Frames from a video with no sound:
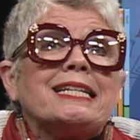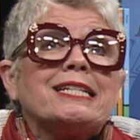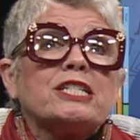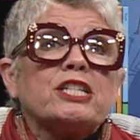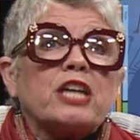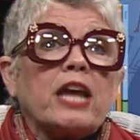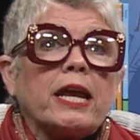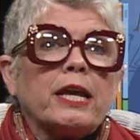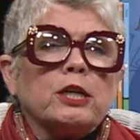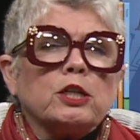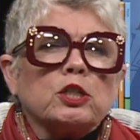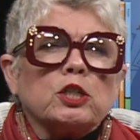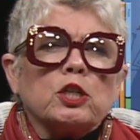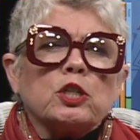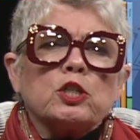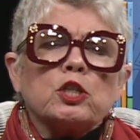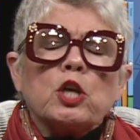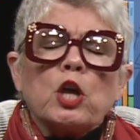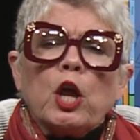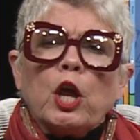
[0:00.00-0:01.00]

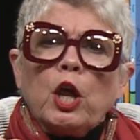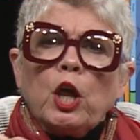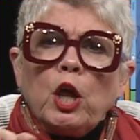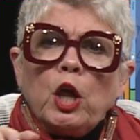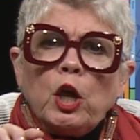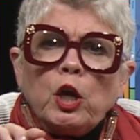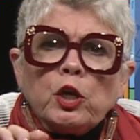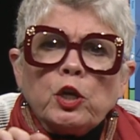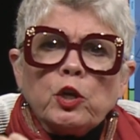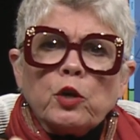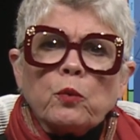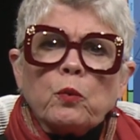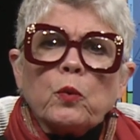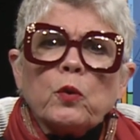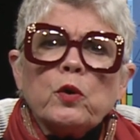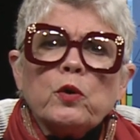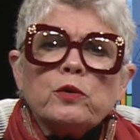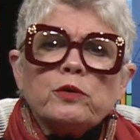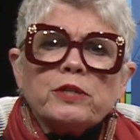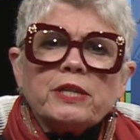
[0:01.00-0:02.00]
changes. Your
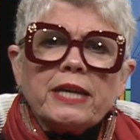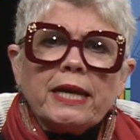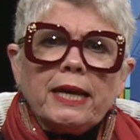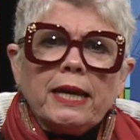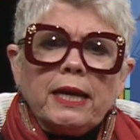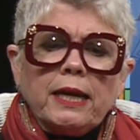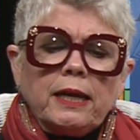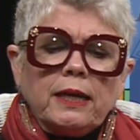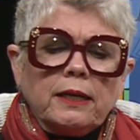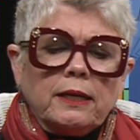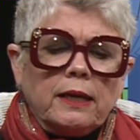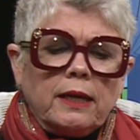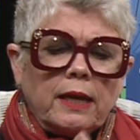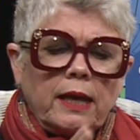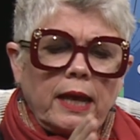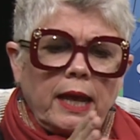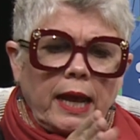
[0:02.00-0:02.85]
routine